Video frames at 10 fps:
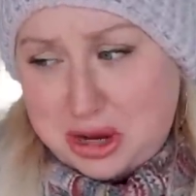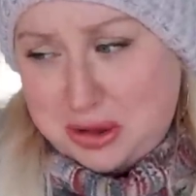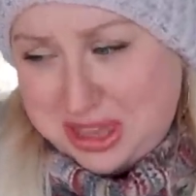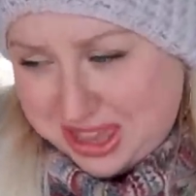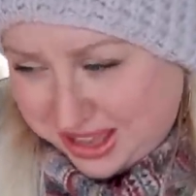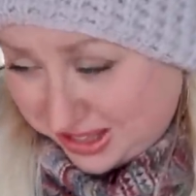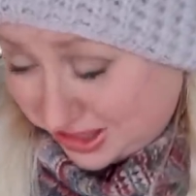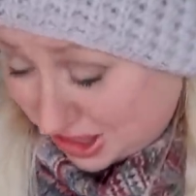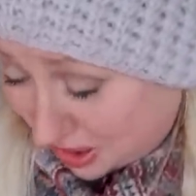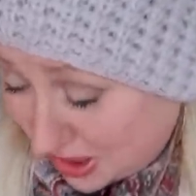do
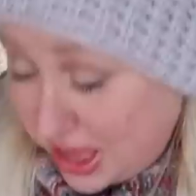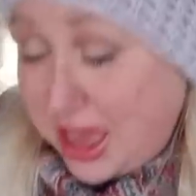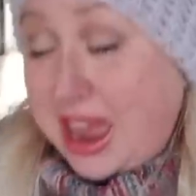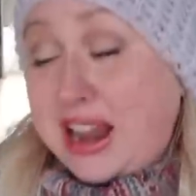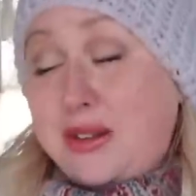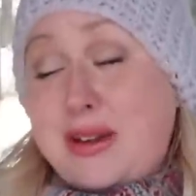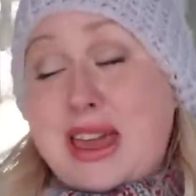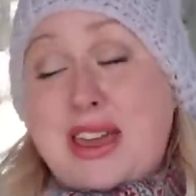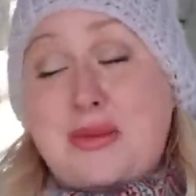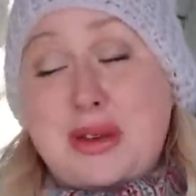this. So
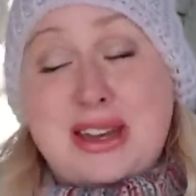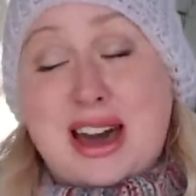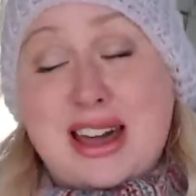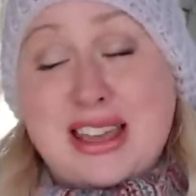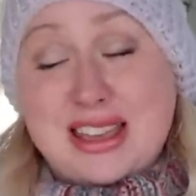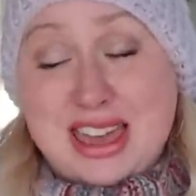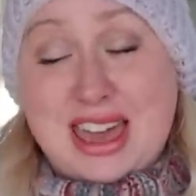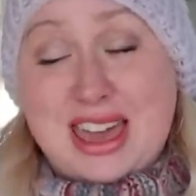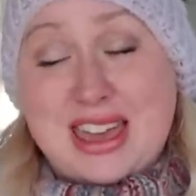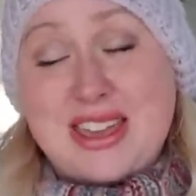anyway, we got it,
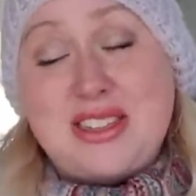yay.